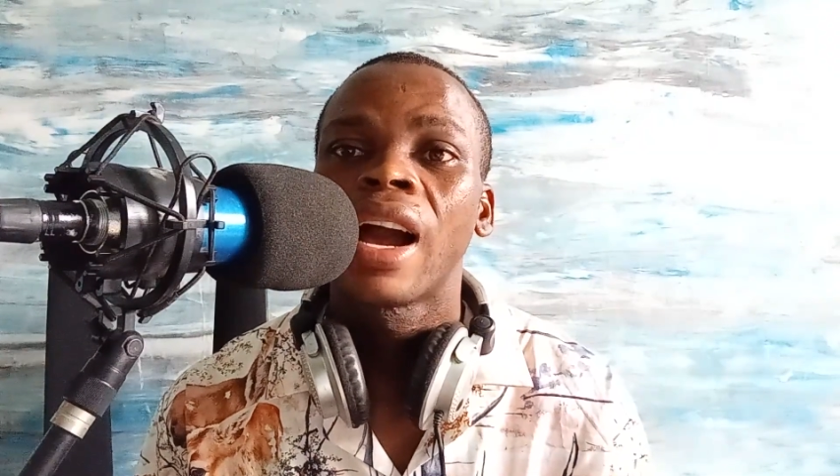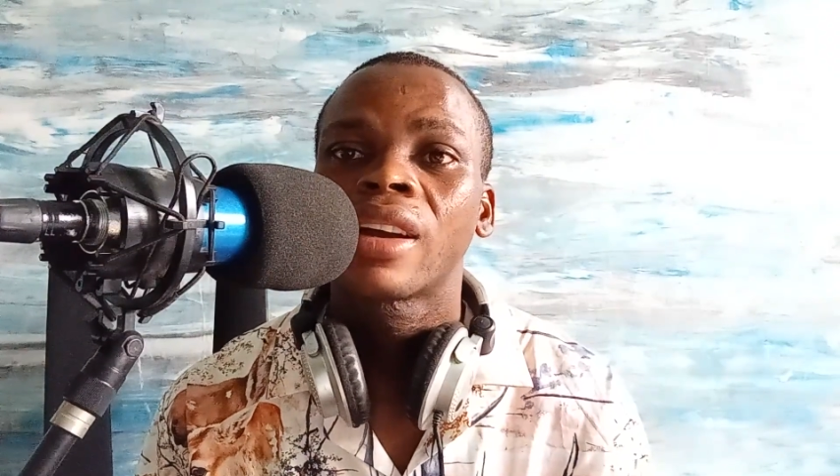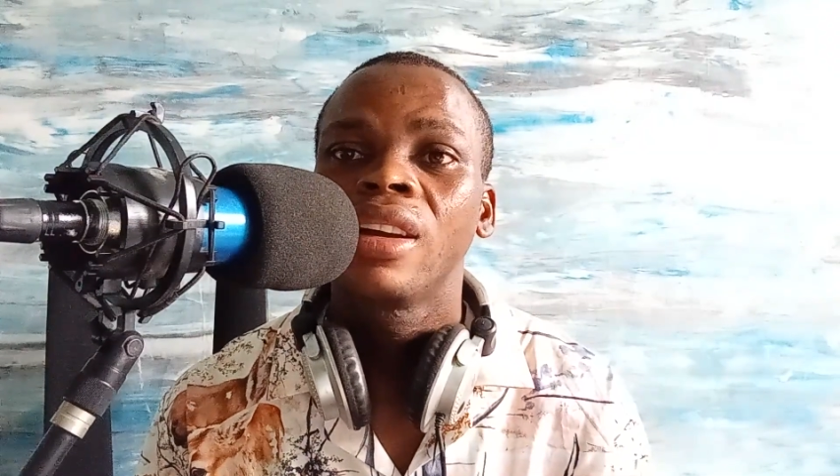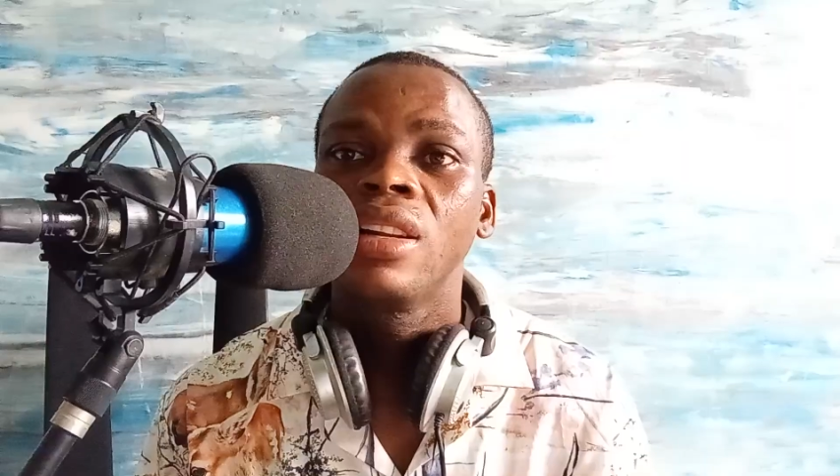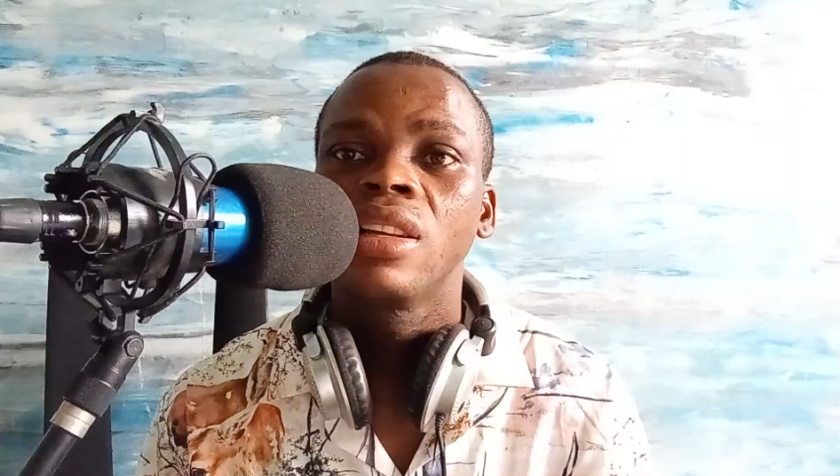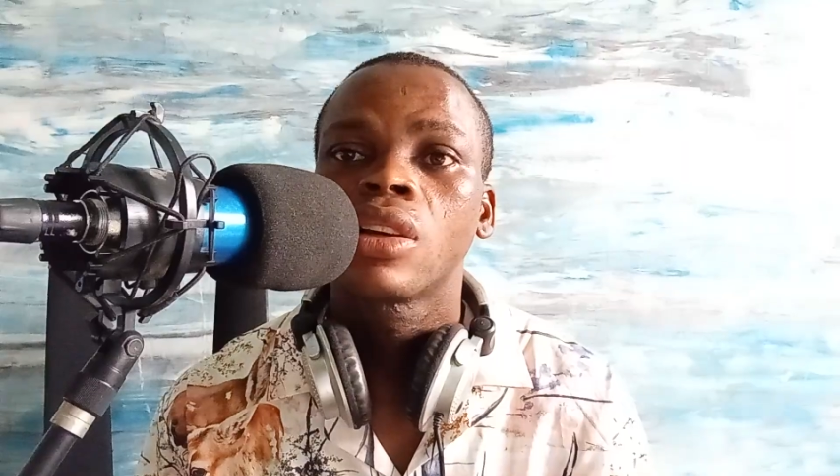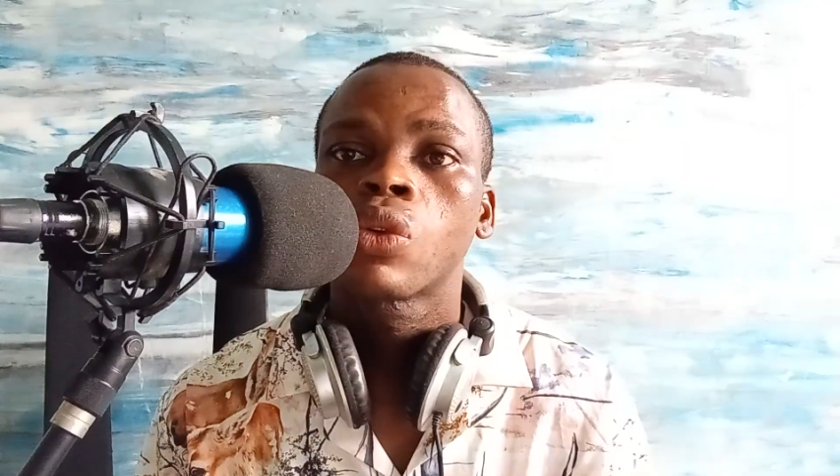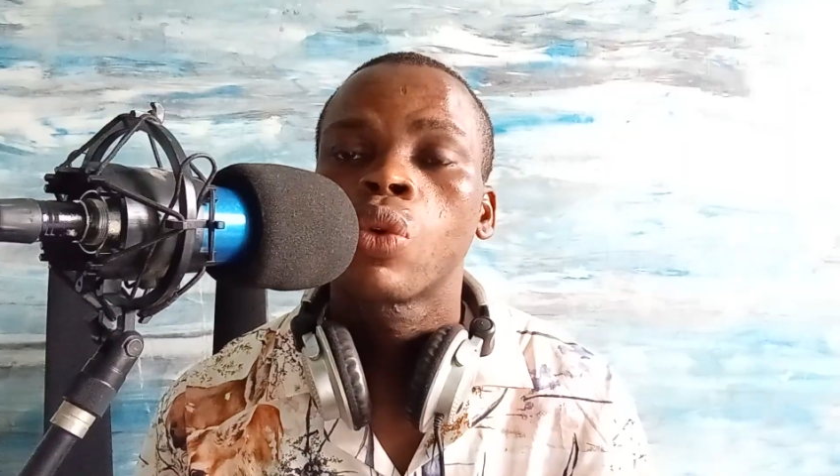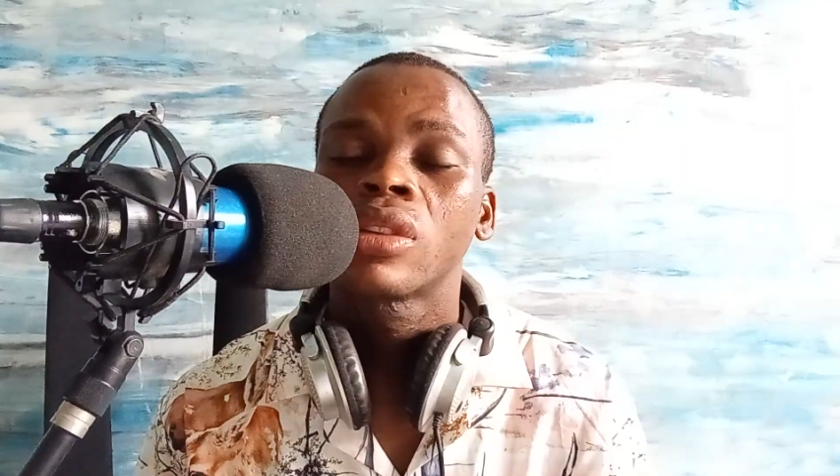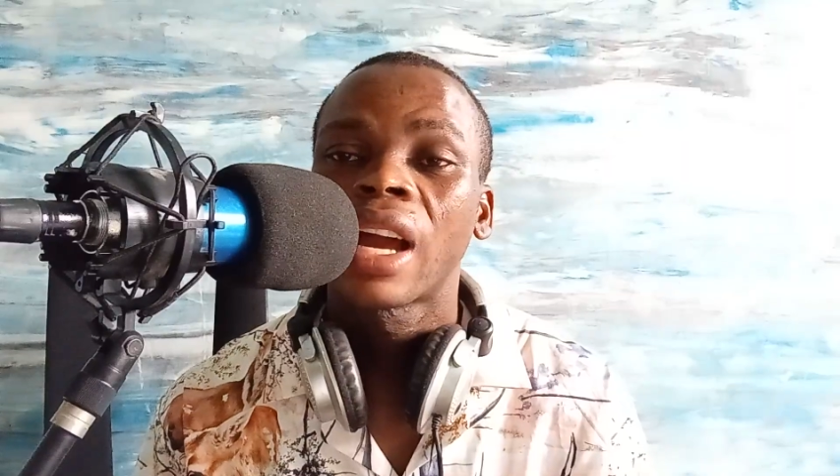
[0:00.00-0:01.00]
acrylic
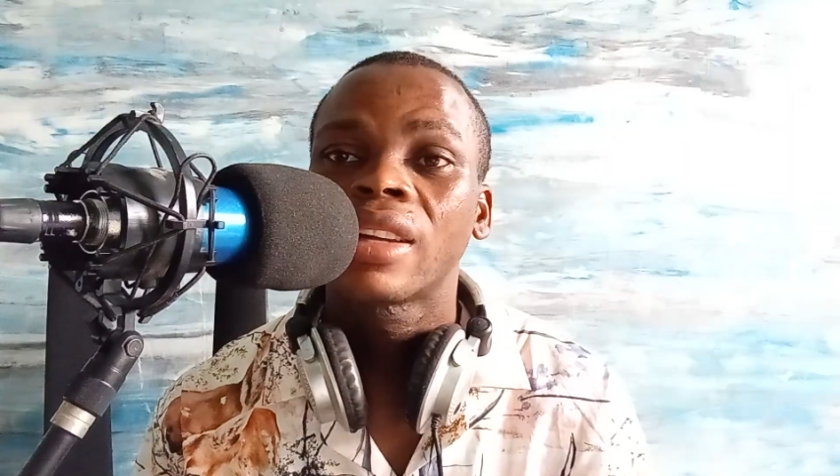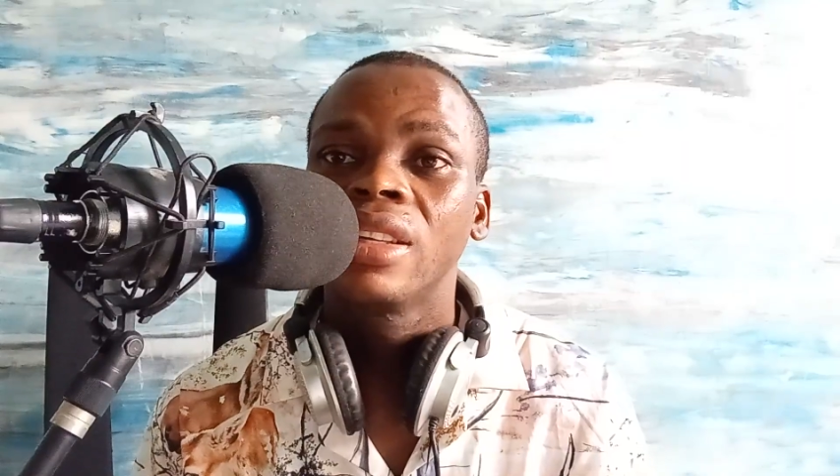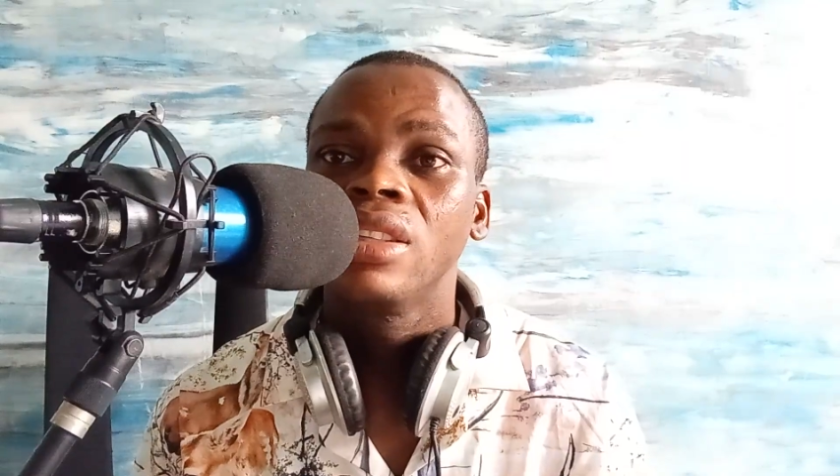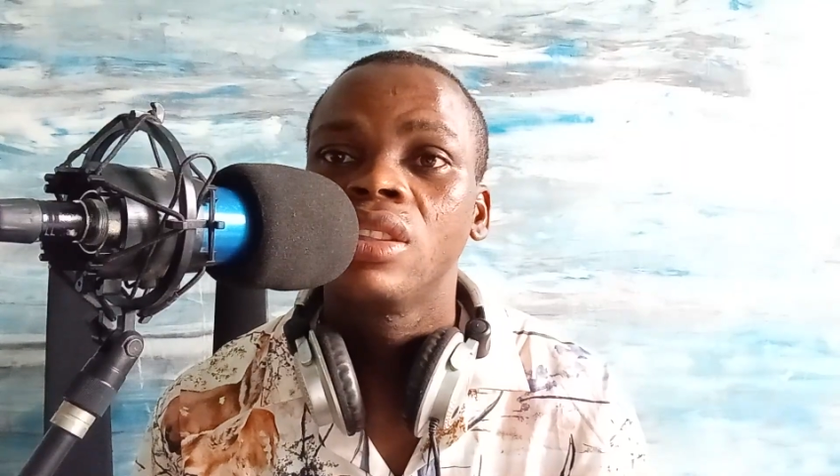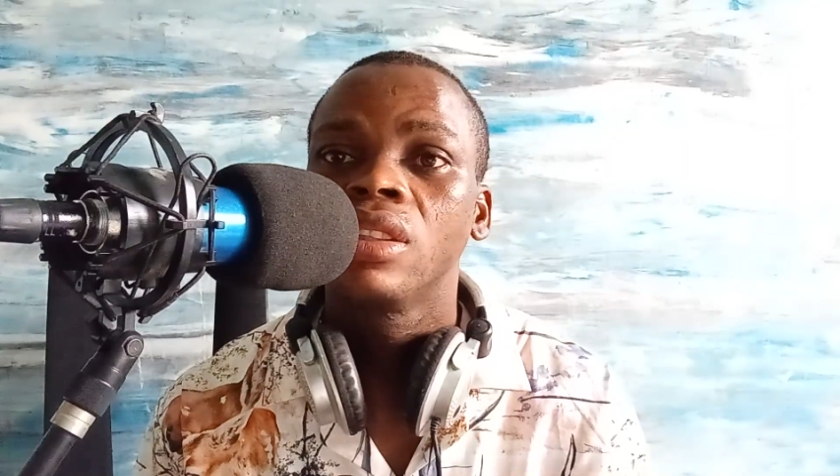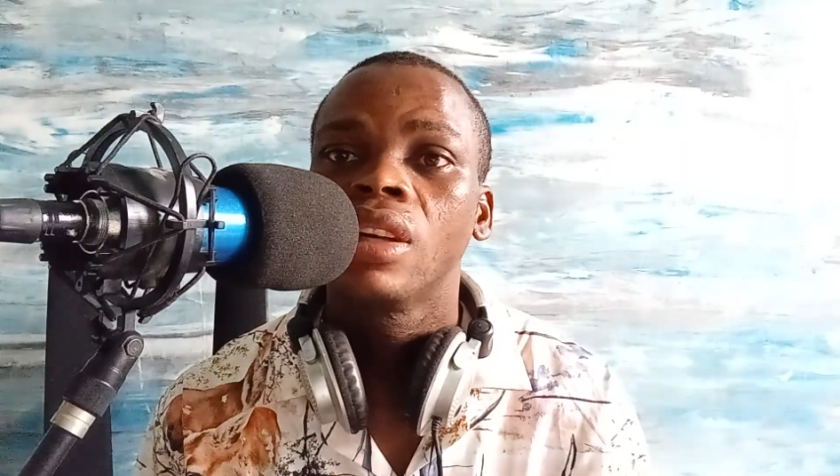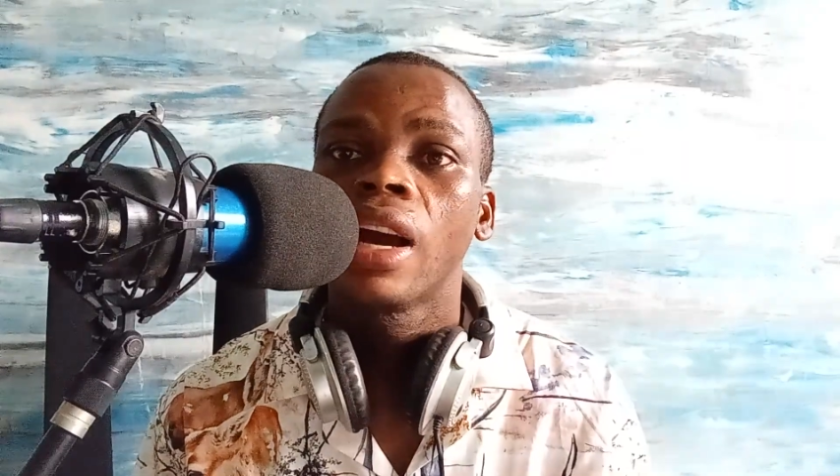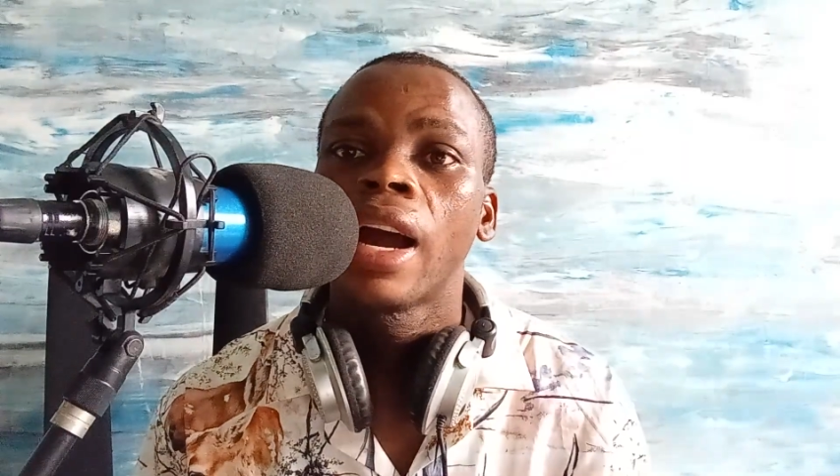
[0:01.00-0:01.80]
1/4 kg,